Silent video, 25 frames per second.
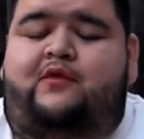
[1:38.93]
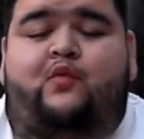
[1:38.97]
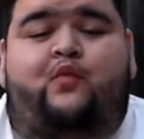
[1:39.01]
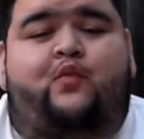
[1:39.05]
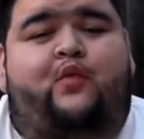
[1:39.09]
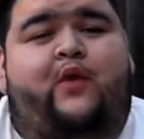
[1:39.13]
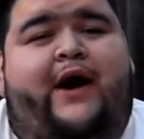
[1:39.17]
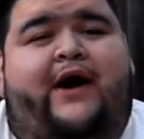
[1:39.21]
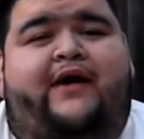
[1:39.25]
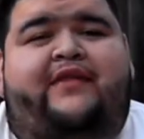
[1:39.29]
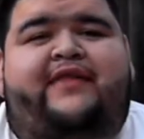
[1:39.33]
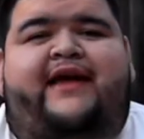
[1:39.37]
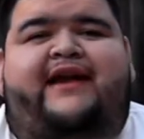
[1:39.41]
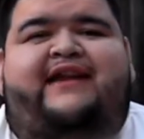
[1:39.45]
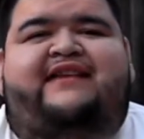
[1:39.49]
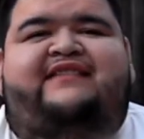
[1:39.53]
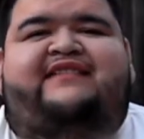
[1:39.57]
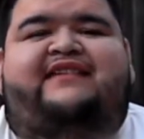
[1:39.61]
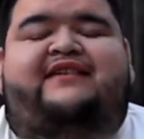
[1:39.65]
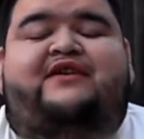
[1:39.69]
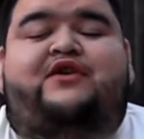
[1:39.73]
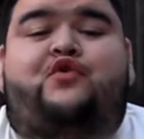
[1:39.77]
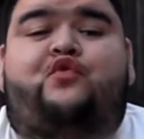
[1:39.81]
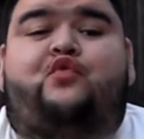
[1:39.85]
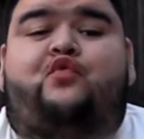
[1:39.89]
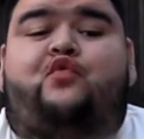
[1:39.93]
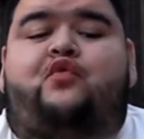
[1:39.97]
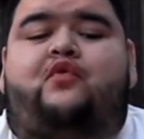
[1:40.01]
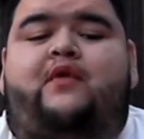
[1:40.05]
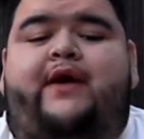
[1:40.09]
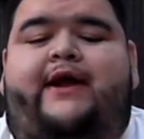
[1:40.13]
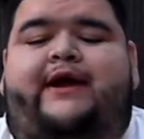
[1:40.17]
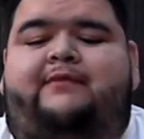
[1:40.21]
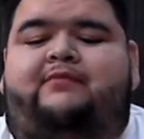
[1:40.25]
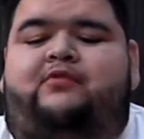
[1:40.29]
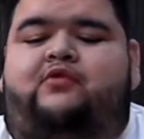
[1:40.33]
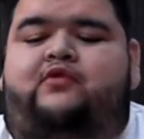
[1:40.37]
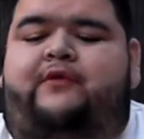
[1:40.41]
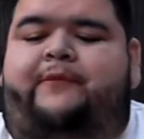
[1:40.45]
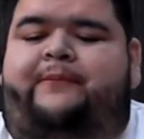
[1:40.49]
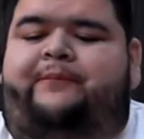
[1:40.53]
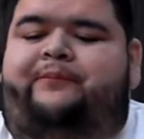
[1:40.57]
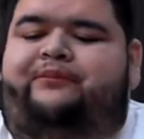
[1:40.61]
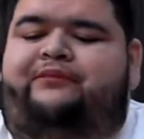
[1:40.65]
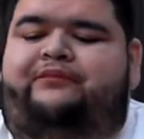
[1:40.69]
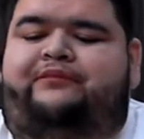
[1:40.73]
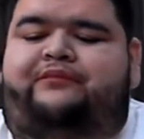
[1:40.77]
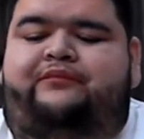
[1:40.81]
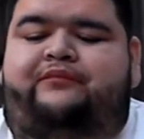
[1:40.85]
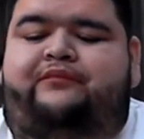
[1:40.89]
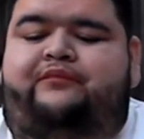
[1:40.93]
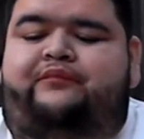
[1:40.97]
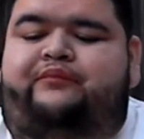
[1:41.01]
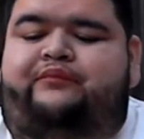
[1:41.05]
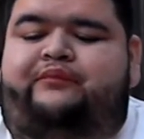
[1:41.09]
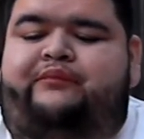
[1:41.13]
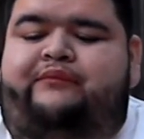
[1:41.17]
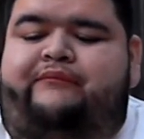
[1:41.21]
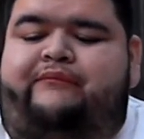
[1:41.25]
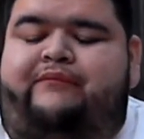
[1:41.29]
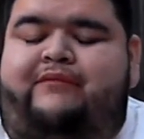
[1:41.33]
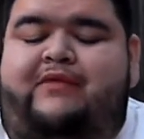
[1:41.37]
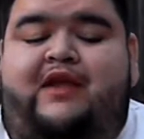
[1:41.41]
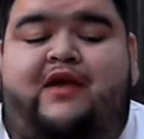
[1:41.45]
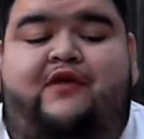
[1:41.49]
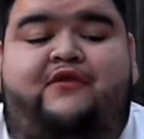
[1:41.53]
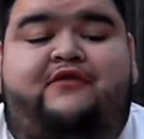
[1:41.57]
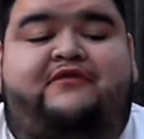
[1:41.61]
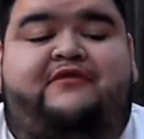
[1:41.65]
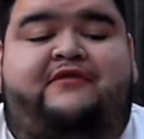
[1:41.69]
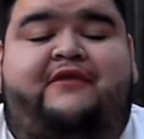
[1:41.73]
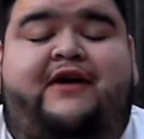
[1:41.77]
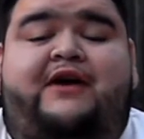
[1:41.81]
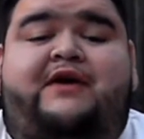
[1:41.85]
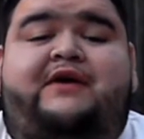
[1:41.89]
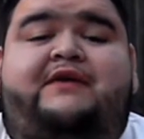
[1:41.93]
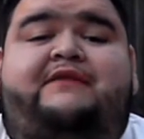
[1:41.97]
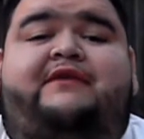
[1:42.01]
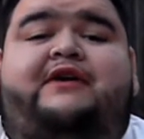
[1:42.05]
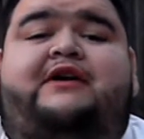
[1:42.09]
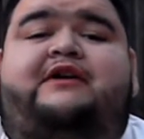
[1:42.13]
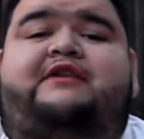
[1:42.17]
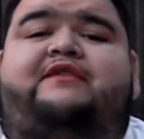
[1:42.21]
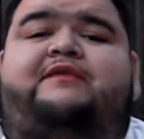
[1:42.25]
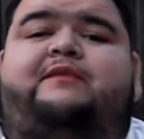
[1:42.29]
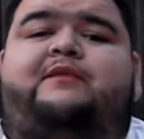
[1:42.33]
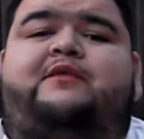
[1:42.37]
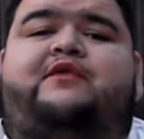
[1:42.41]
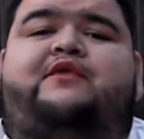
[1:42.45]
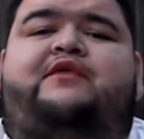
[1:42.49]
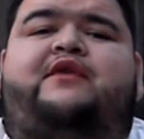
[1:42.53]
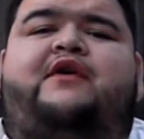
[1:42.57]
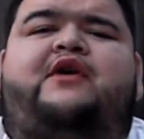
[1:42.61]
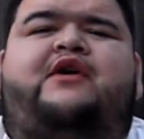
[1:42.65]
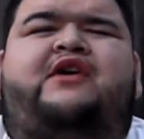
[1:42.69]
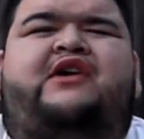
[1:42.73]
Wow, that is incredible. Very, very smooth.